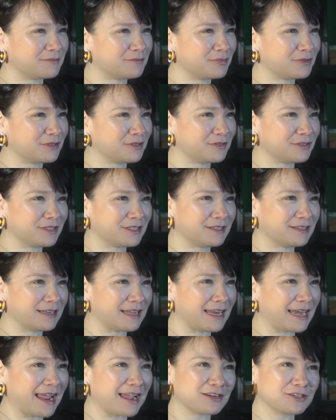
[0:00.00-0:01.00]
producer
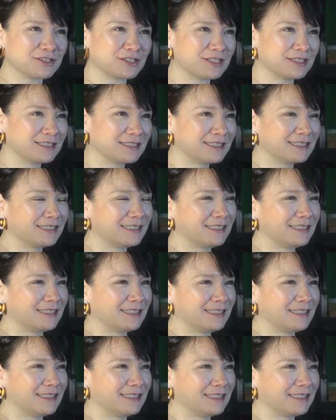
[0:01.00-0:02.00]
and actor
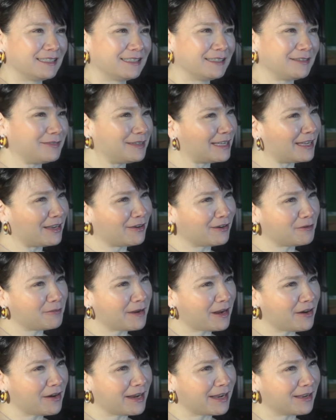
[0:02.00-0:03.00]
living here in
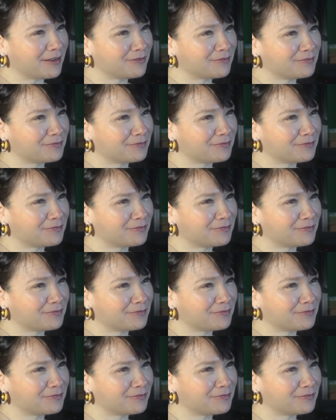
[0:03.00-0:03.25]
Barrie.